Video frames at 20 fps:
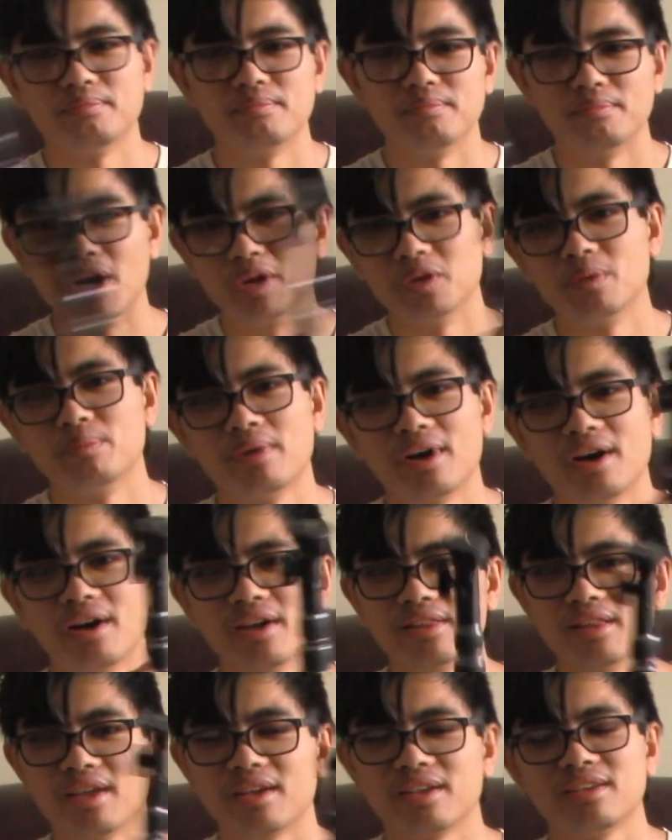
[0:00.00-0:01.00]

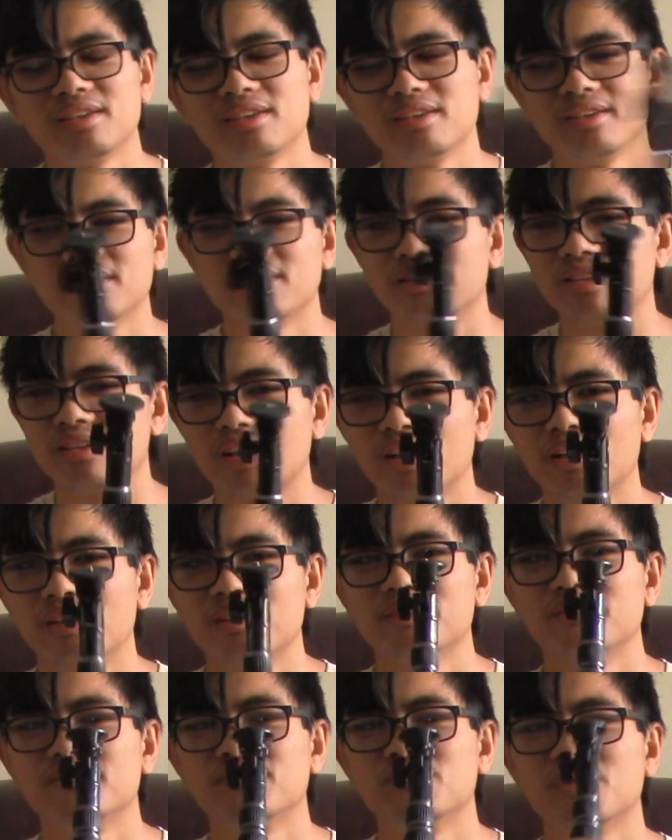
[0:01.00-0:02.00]
monopod, like
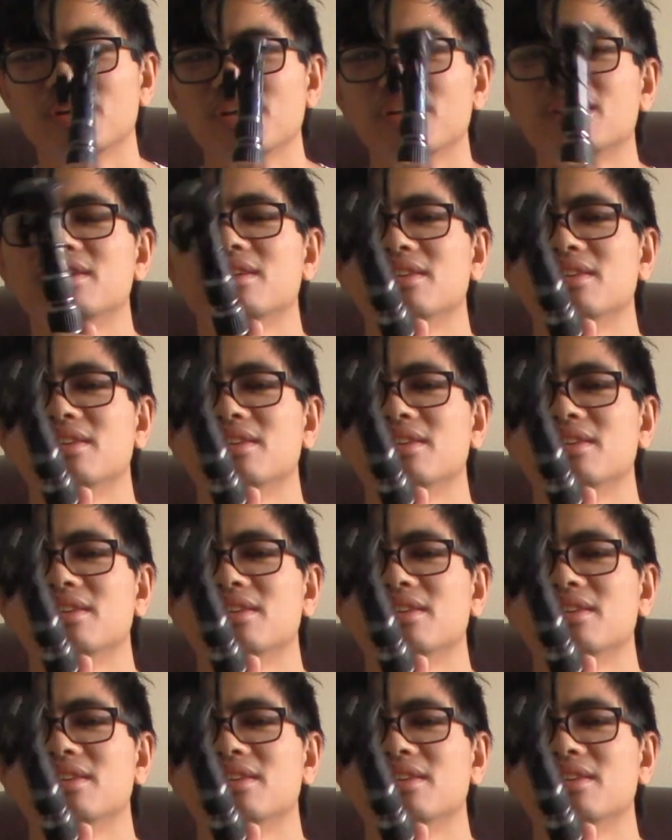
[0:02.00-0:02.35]
kind of rig